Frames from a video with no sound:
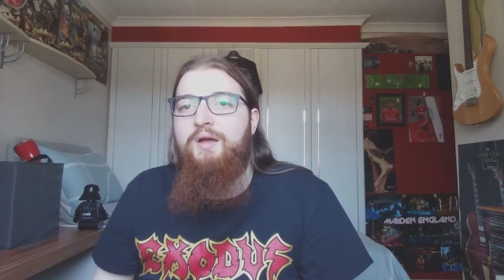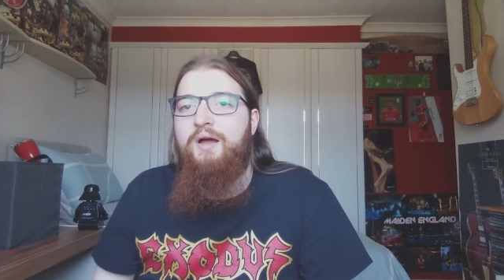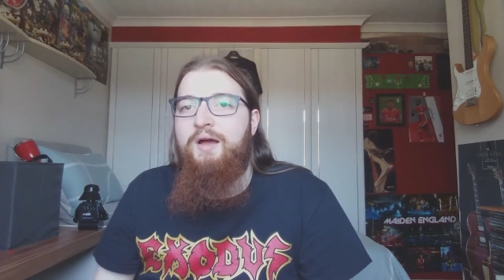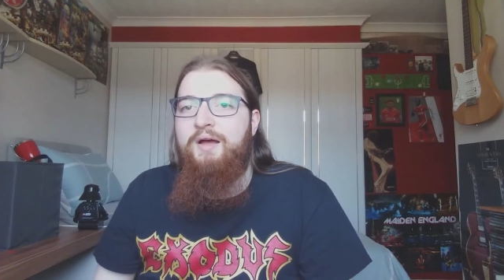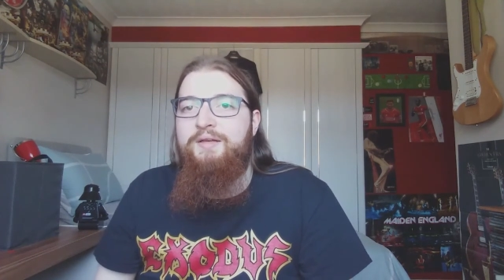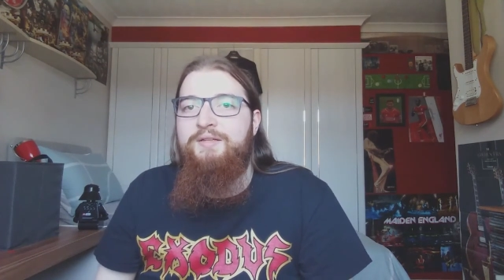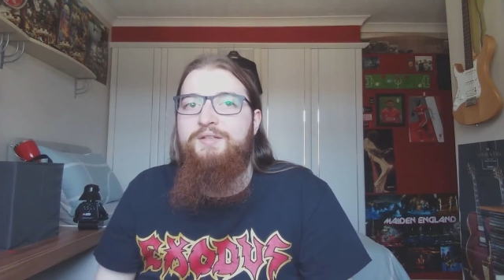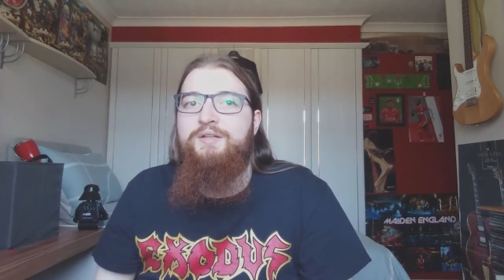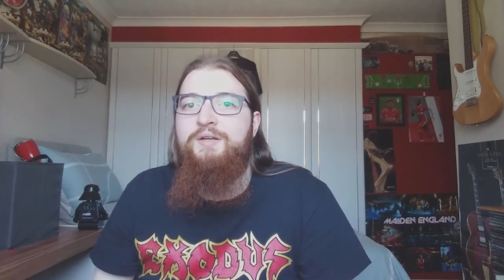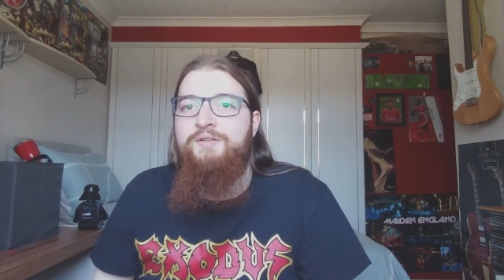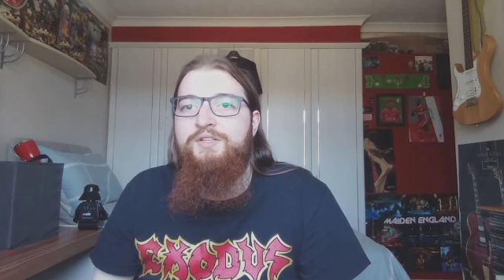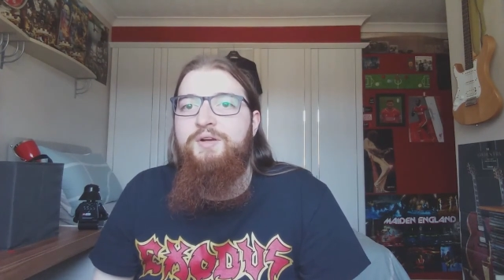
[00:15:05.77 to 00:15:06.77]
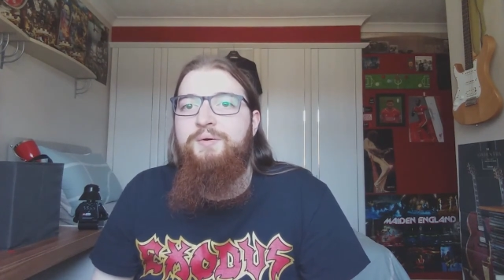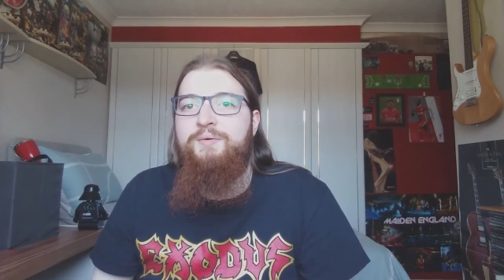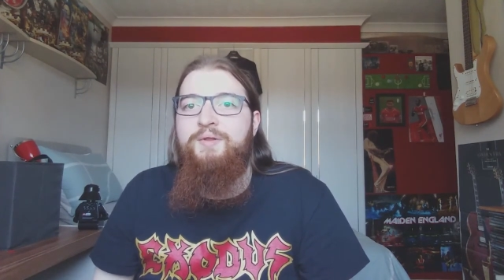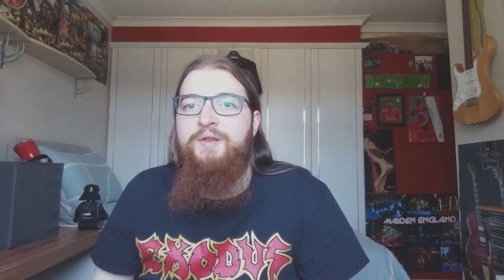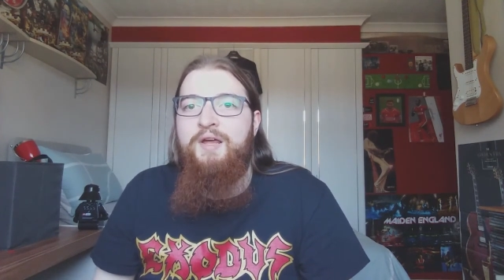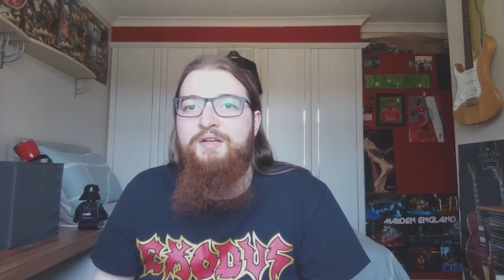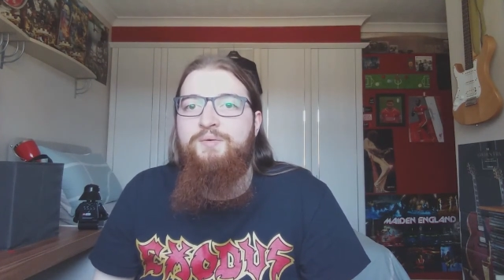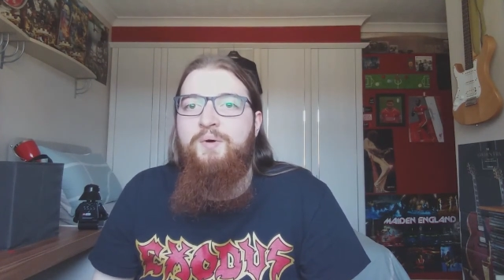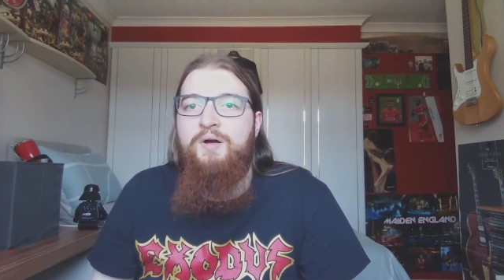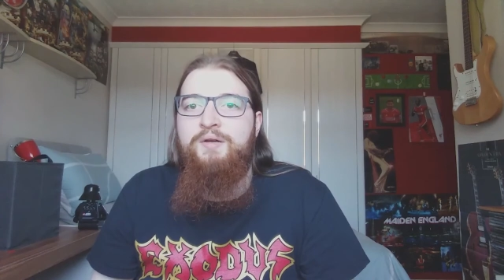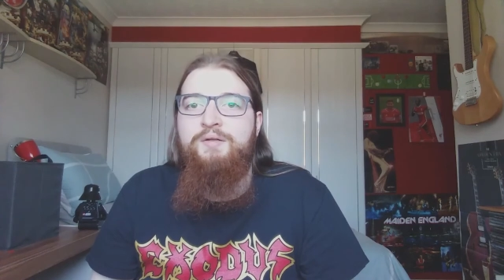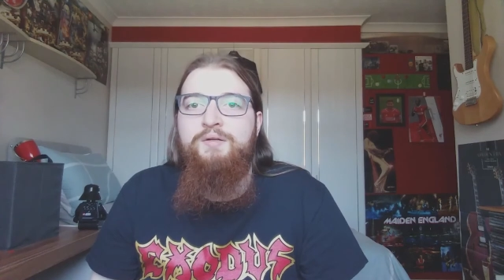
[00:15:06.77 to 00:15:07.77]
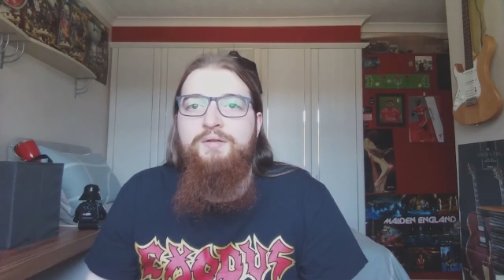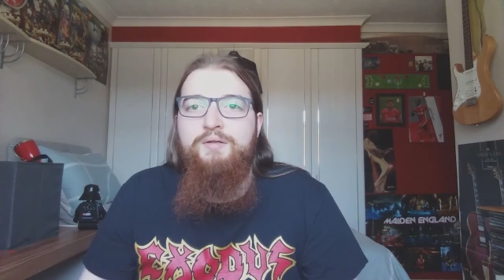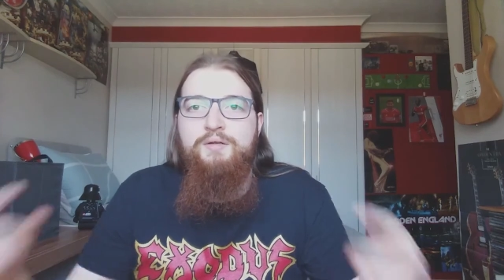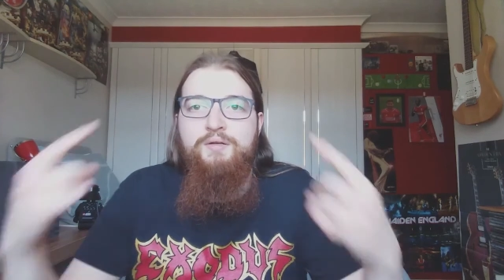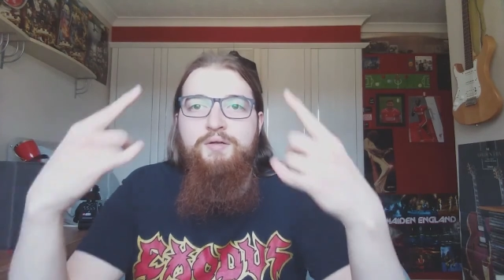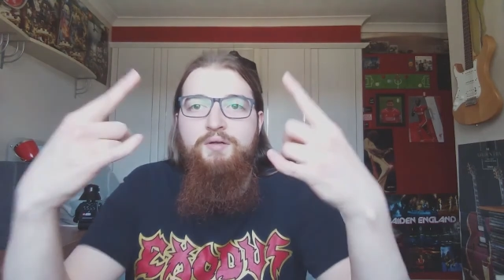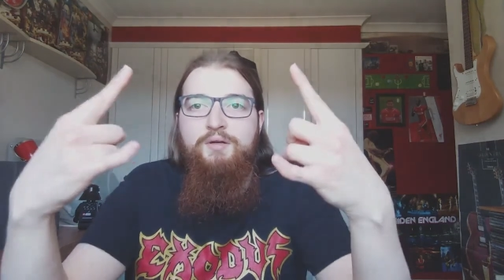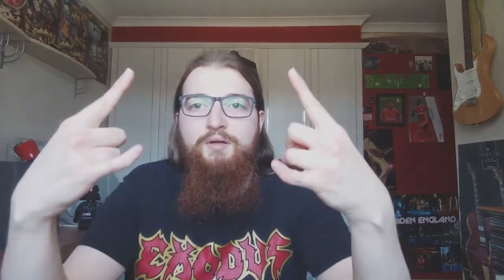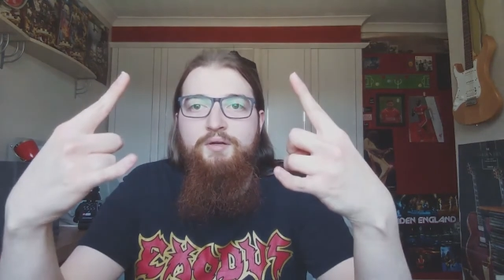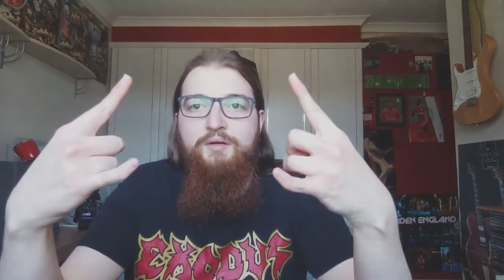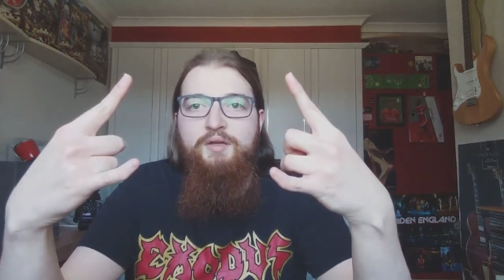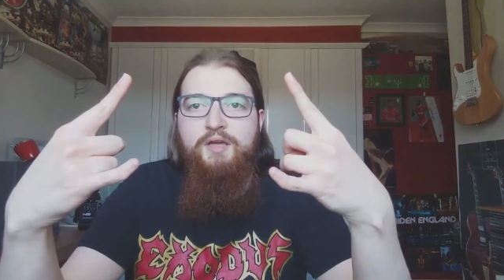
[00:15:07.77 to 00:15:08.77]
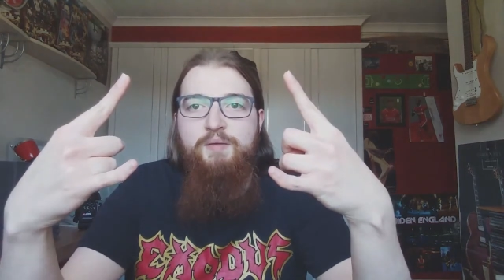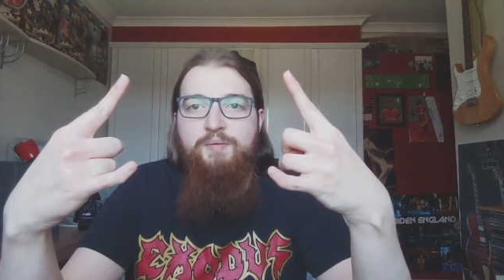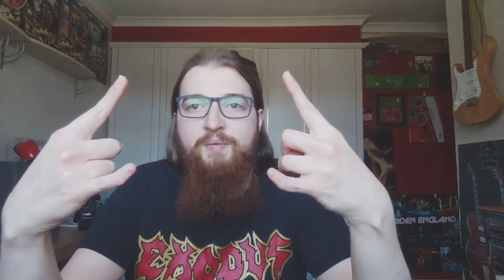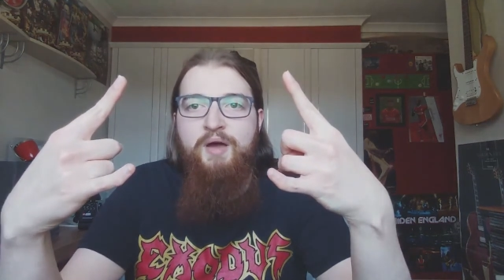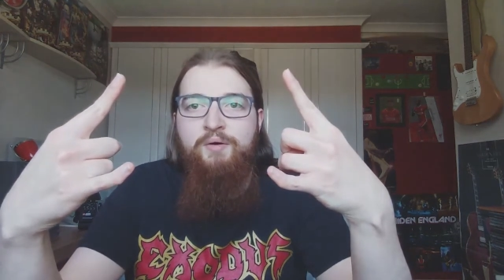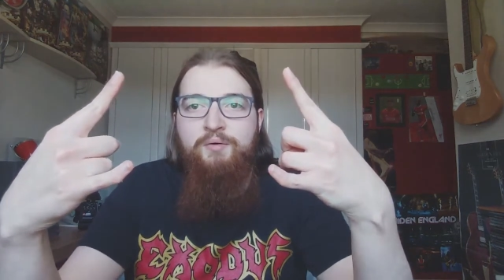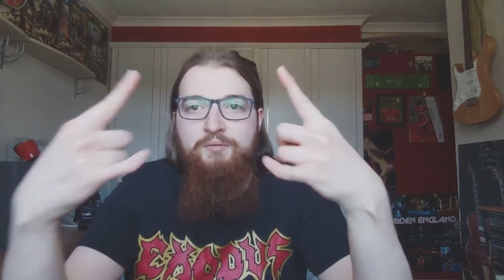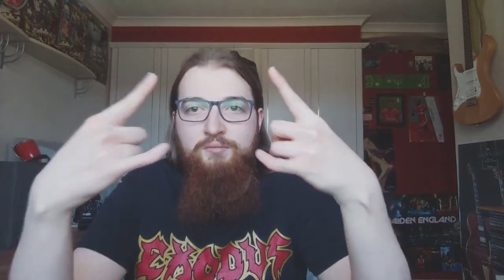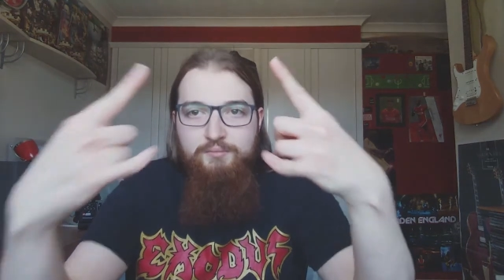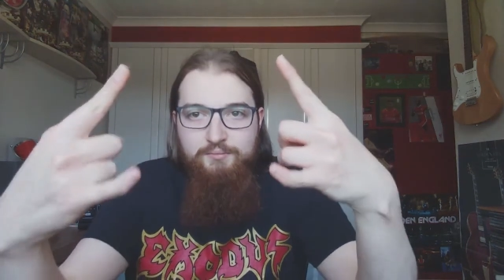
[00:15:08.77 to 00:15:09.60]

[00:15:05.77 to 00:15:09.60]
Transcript: and until the next one, keep it metal.